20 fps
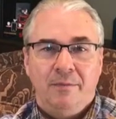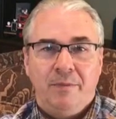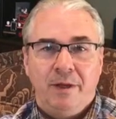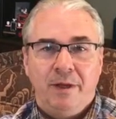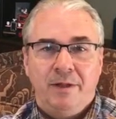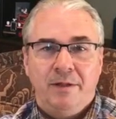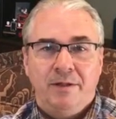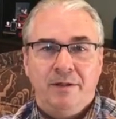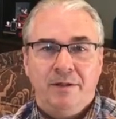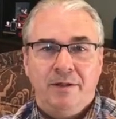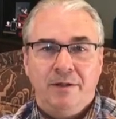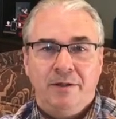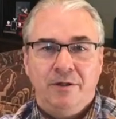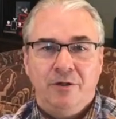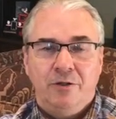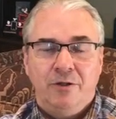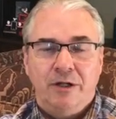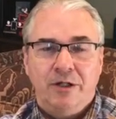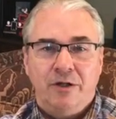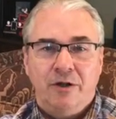into the
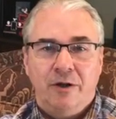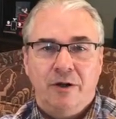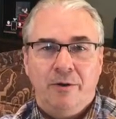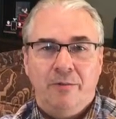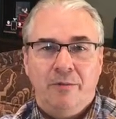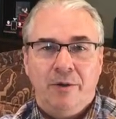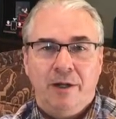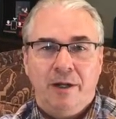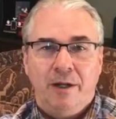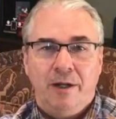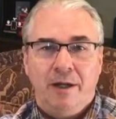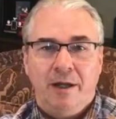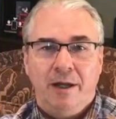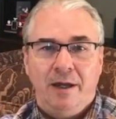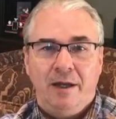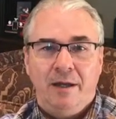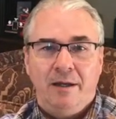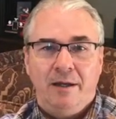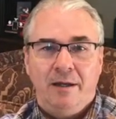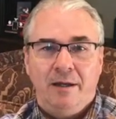U.S. Army,
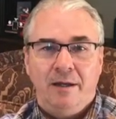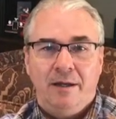and